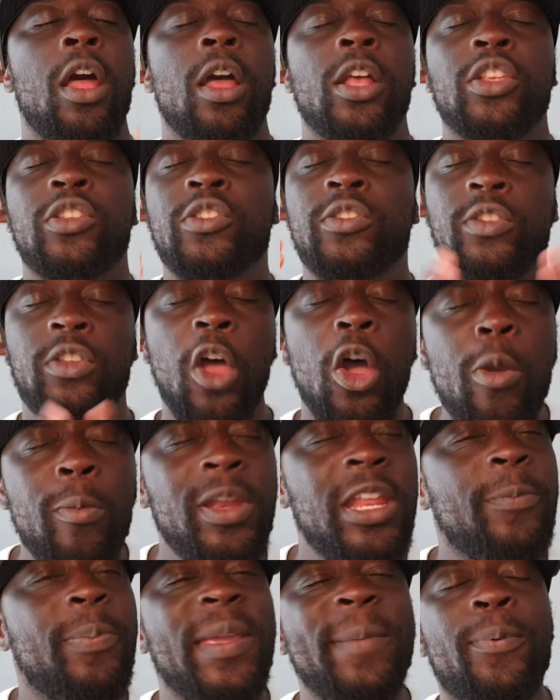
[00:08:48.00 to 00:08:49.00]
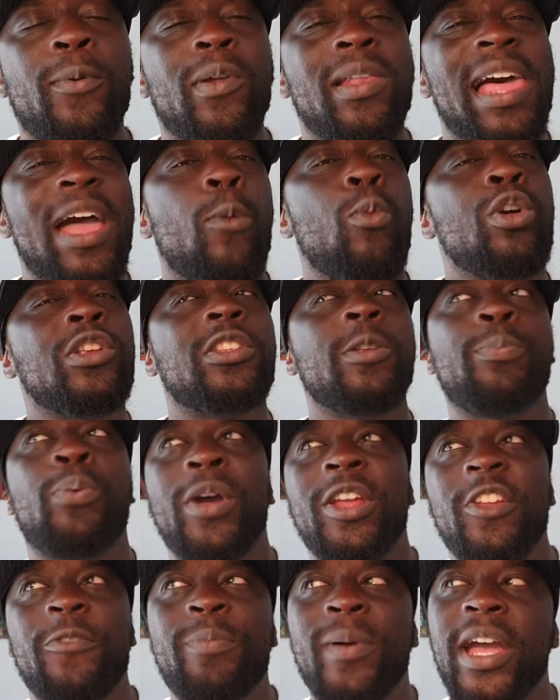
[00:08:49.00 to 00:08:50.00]
so many people were like, what's the
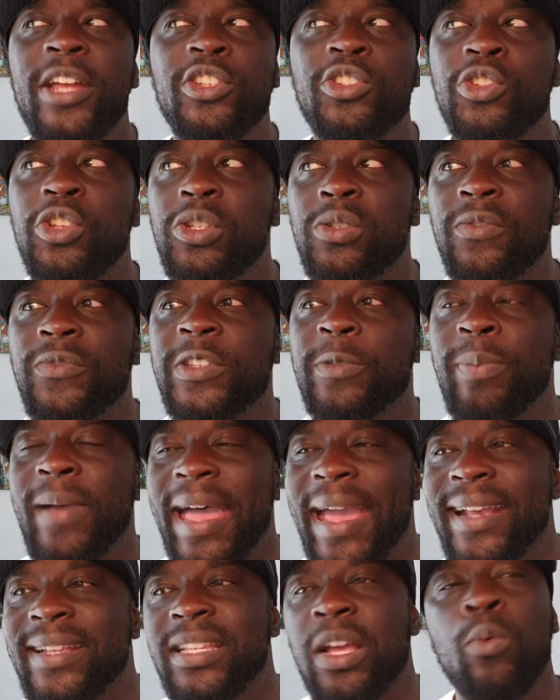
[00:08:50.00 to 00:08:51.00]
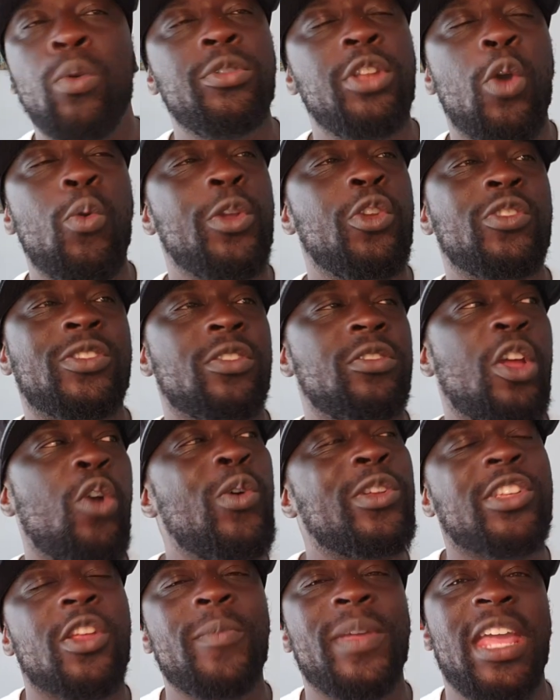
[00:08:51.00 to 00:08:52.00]
point of buying shoes with spikes? No one's
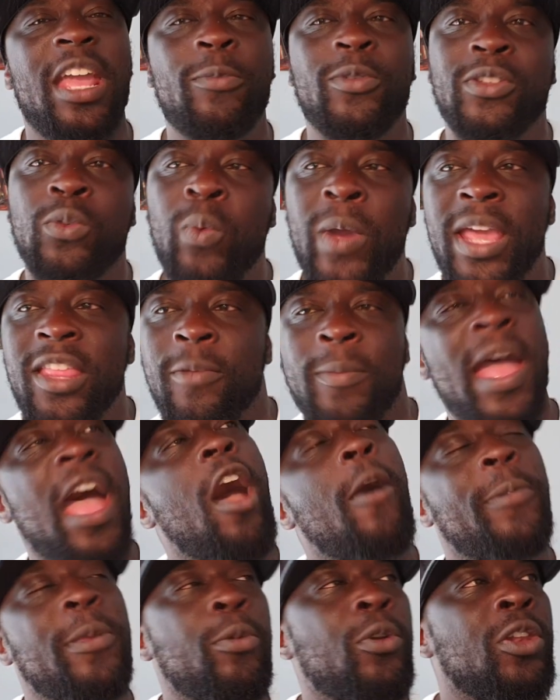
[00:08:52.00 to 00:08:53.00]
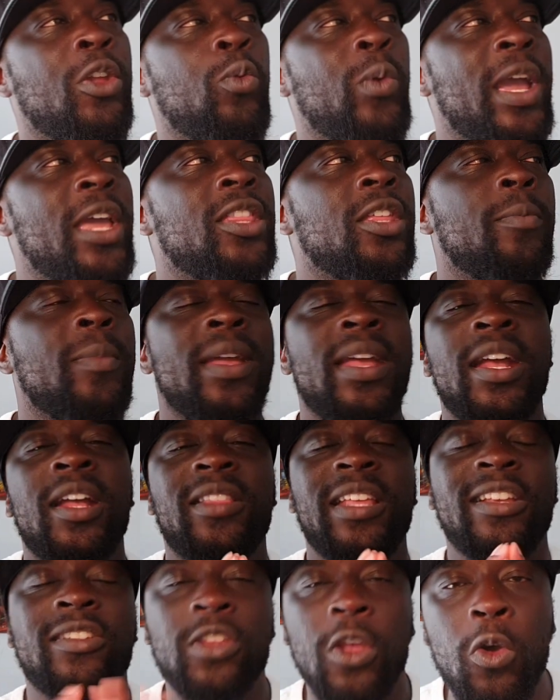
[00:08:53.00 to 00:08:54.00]
going to be able to wear them. How are people going to wear them?
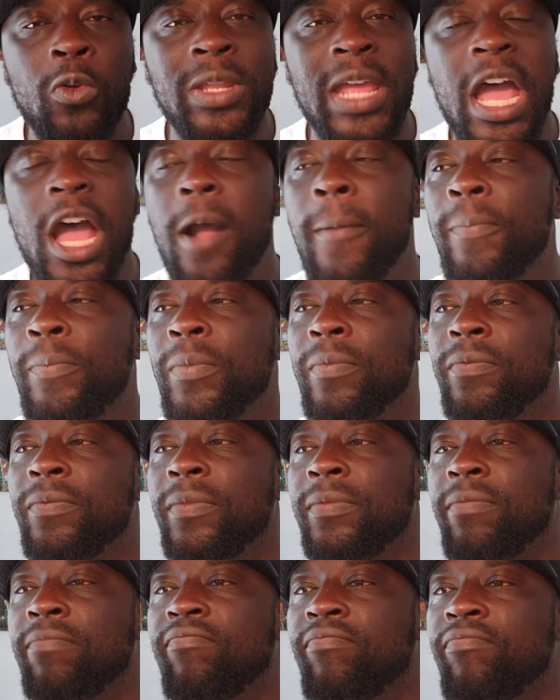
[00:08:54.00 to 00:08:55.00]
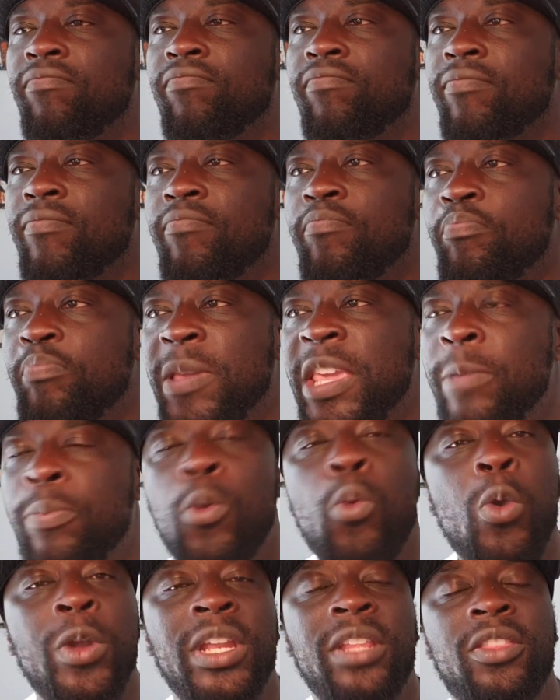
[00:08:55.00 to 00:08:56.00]
They sold out.
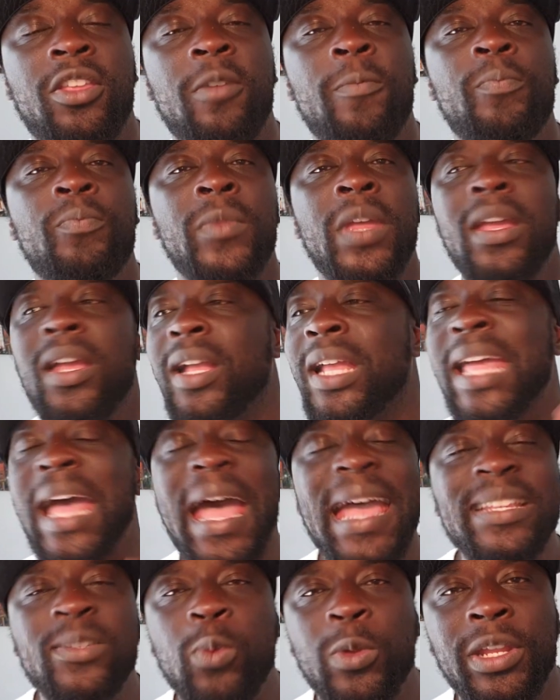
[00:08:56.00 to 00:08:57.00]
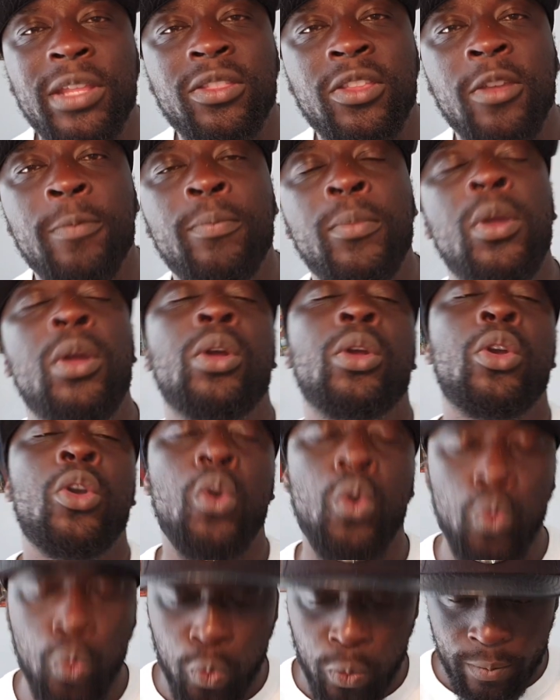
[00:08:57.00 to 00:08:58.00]
People wanted them. Guys wanted them.
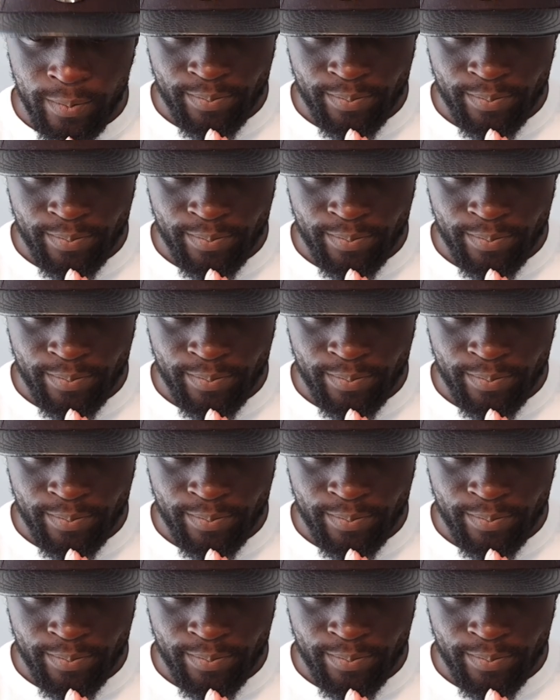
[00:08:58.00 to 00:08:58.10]
Cool.